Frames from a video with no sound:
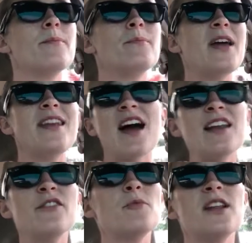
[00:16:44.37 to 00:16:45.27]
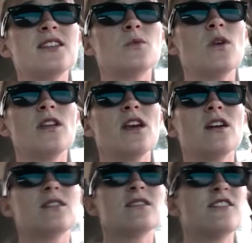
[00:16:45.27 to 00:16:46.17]
But not everybody is
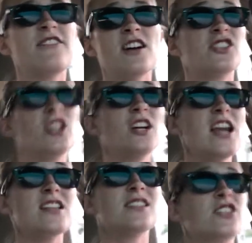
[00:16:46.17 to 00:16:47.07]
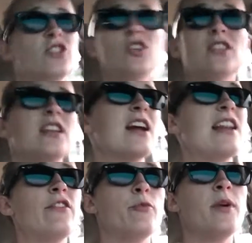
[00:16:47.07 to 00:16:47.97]
willing to foster, and certainly not
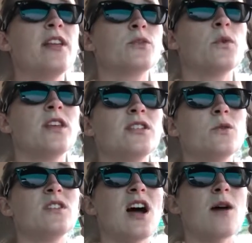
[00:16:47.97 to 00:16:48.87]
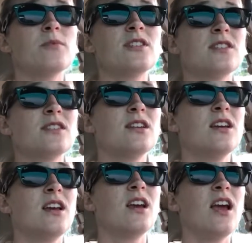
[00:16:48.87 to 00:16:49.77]
everybody is willing to adopt.
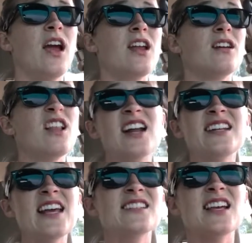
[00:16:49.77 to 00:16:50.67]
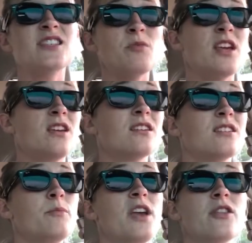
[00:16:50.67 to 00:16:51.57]
And a lot of days that's me,
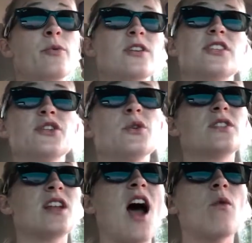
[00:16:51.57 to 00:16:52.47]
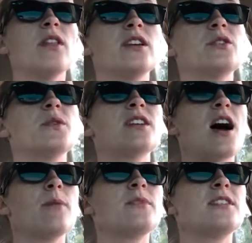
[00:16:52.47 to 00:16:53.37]
being the person who's not willing to
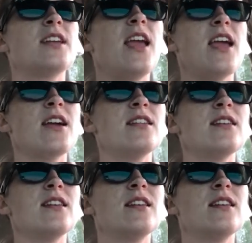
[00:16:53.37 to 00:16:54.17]
adopt. And